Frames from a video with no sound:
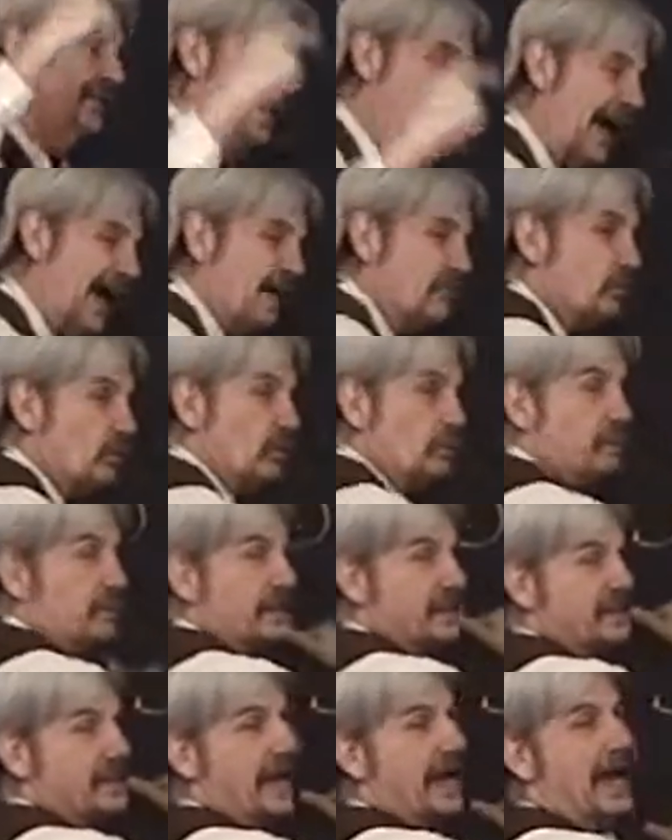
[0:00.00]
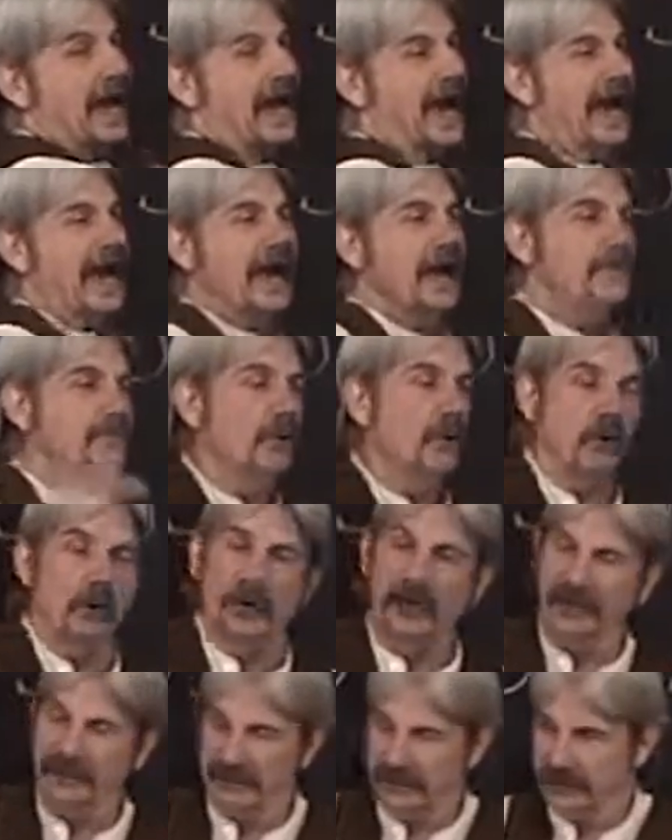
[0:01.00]
that would be the high
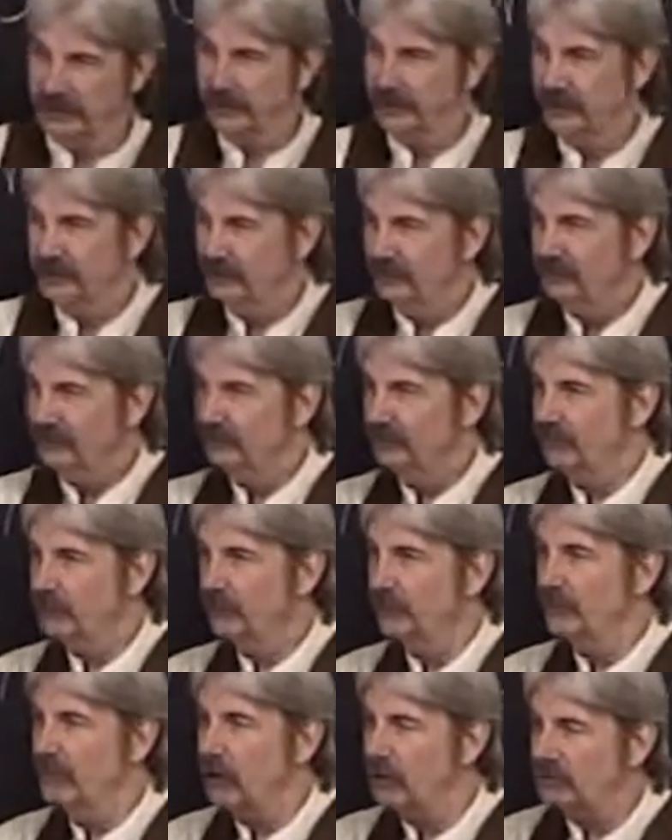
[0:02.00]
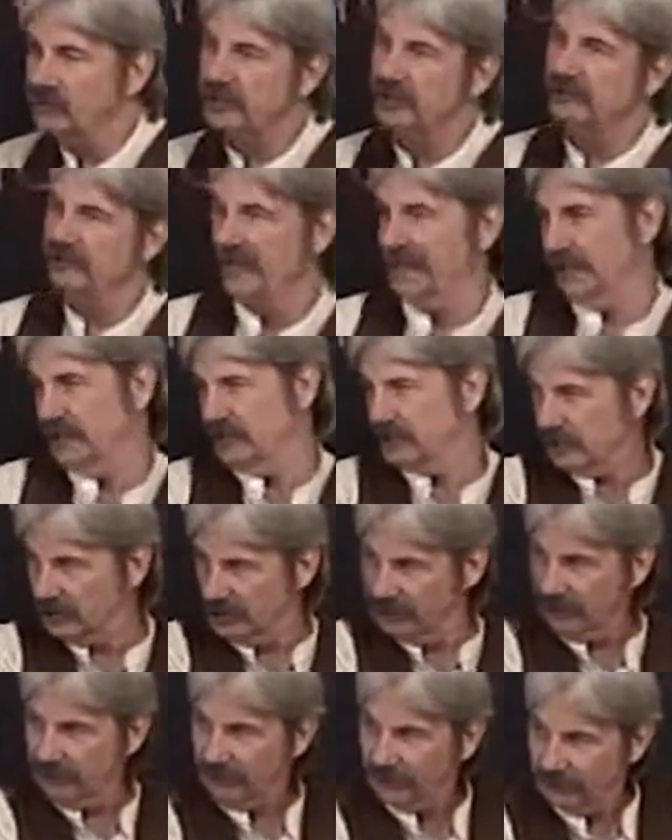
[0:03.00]
point for most
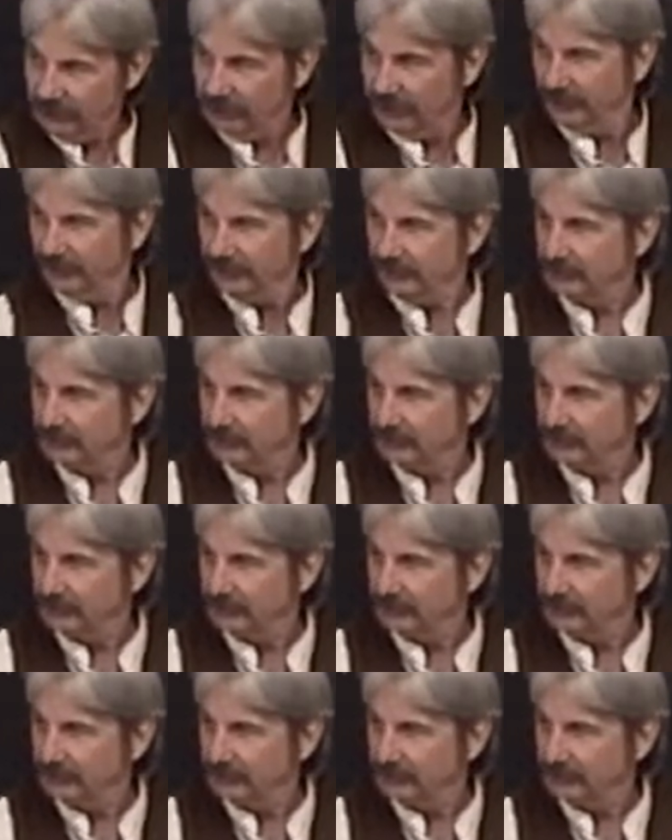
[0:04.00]
evangelists.